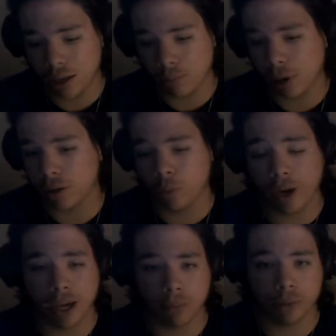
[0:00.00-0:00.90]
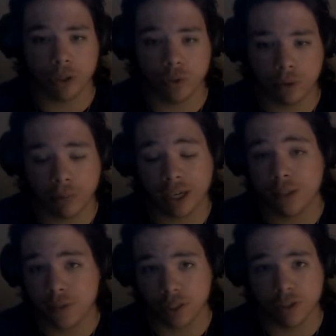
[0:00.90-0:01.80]
But the way I'm going to be doing my
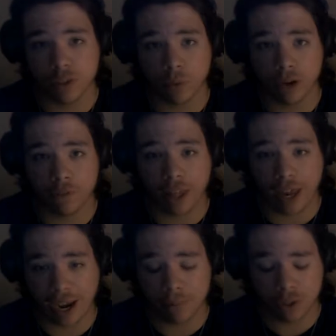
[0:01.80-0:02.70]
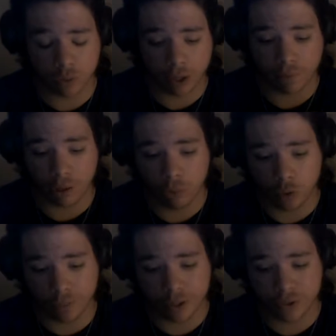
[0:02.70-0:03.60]
series whenever that happens, whenever I
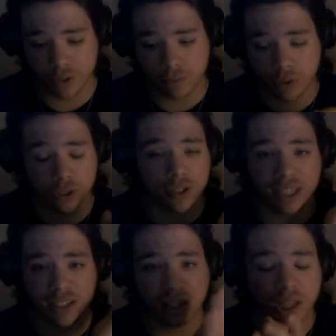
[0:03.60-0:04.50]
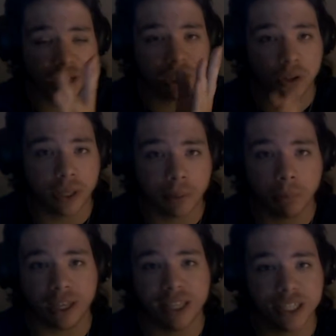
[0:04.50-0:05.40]
move, is you just get to click on a little like
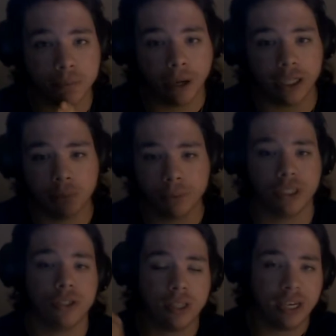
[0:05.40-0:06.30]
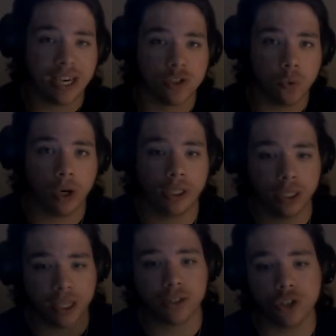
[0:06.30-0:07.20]
playlist button and bring you to the next one. You
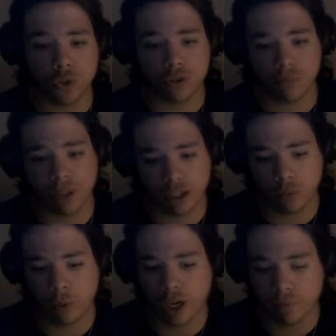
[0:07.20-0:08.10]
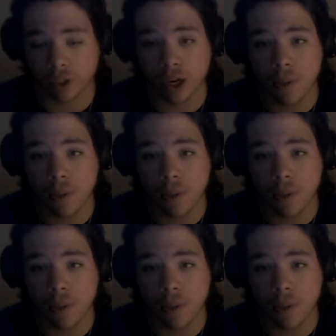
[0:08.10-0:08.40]
get to choose from there and whatever.